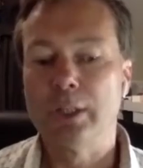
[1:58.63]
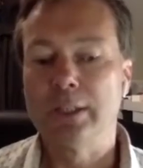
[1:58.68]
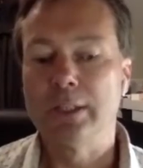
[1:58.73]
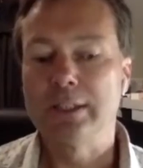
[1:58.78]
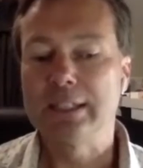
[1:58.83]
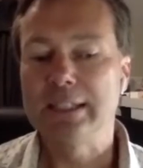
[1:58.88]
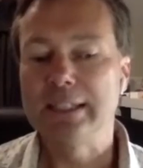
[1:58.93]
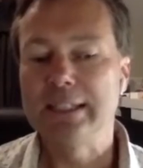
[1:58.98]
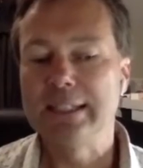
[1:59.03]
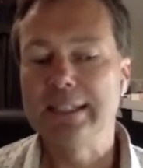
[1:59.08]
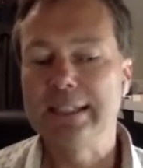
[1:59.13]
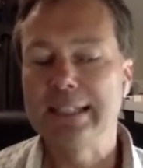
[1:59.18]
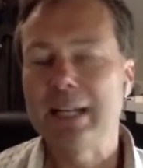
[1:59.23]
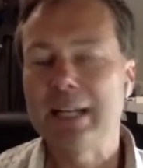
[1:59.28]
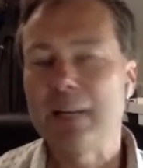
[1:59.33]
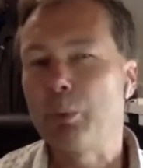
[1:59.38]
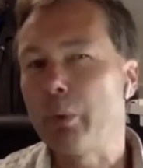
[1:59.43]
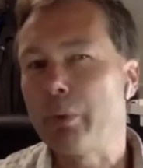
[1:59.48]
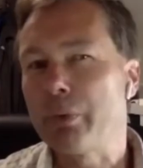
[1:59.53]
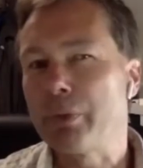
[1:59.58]
teasing out
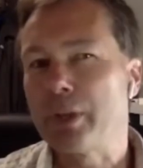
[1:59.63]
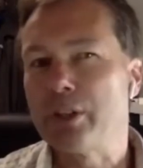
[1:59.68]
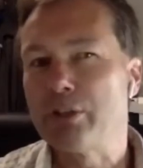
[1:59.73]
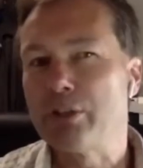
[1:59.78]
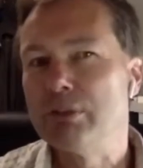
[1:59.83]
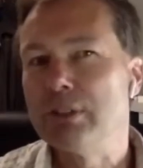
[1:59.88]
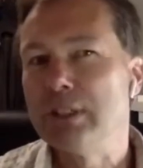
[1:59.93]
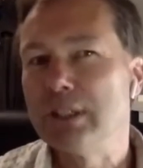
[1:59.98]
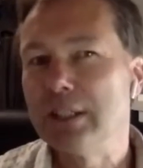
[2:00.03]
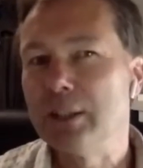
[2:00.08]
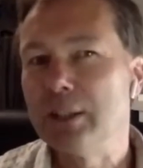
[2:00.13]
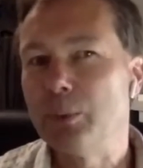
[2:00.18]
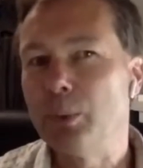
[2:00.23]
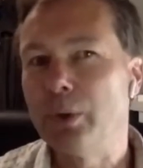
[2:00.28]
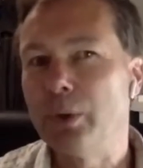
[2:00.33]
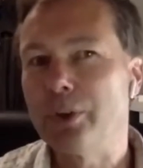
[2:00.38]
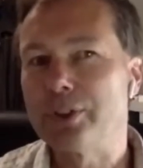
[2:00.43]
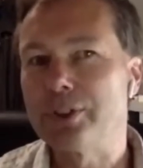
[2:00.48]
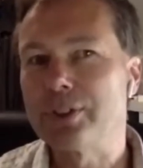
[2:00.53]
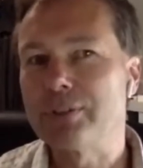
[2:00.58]
what they really
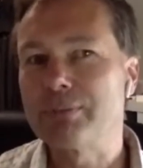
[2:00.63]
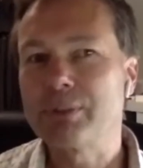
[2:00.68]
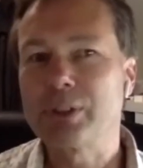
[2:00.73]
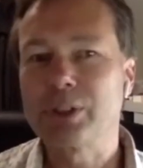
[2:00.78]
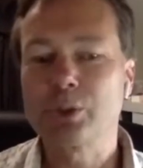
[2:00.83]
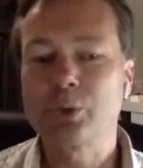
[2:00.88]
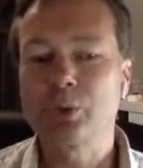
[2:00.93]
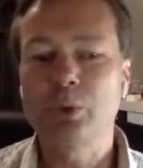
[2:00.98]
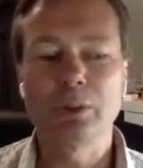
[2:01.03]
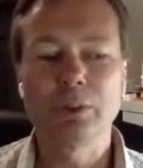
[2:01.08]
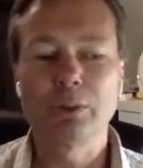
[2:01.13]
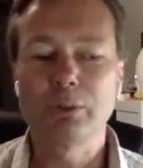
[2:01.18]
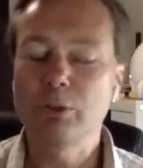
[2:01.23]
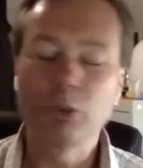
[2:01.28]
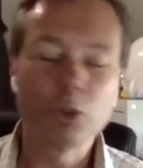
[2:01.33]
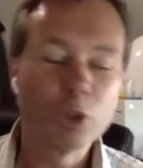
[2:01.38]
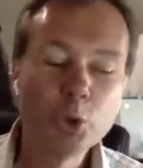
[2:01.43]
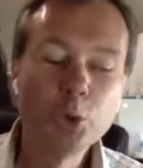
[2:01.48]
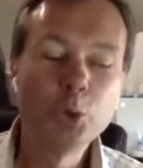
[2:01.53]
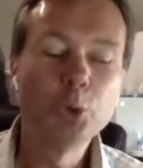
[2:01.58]
want, because
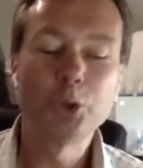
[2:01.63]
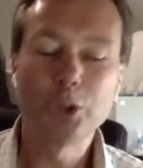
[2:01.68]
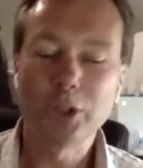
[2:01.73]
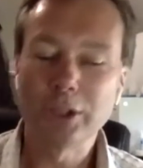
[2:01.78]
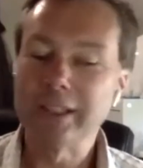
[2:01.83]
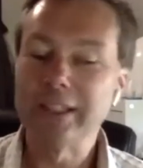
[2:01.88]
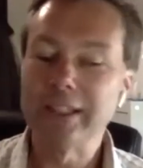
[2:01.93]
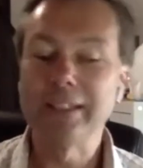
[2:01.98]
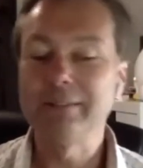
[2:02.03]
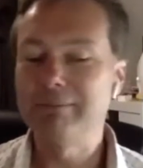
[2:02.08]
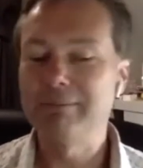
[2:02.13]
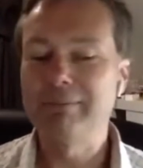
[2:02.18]
usually